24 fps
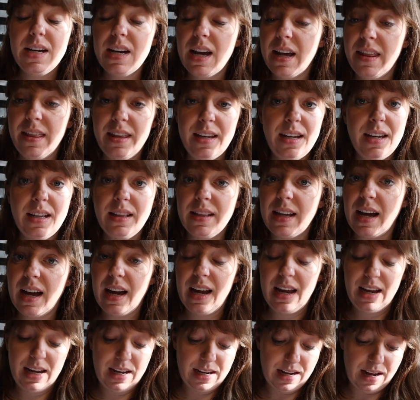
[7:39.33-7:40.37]
nothing
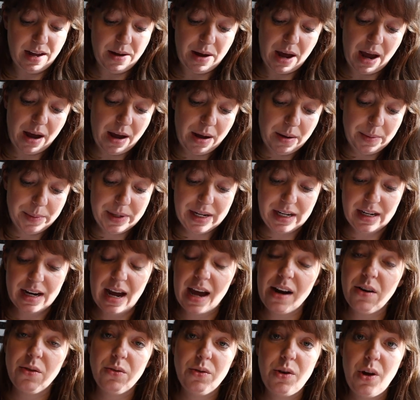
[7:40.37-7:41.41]
like, I, I, mean,
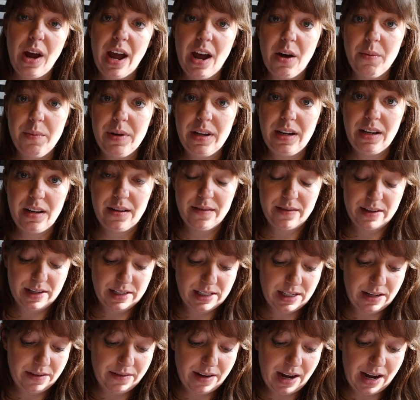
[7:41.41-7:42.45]
I don't know how many of
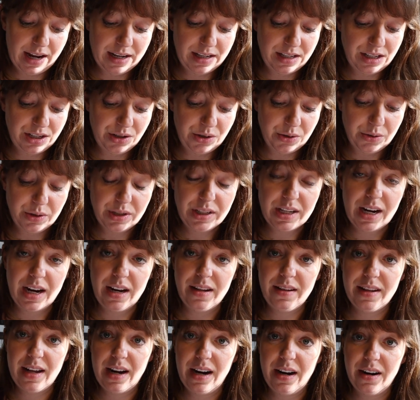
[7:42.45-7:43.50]
us have had to
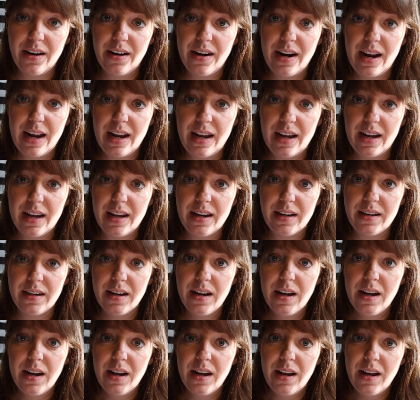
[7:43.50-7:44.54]
stand there
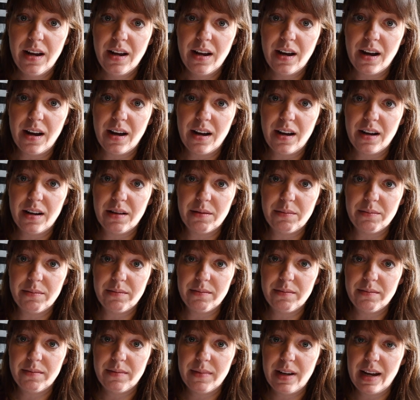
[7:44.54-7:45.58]
and, um,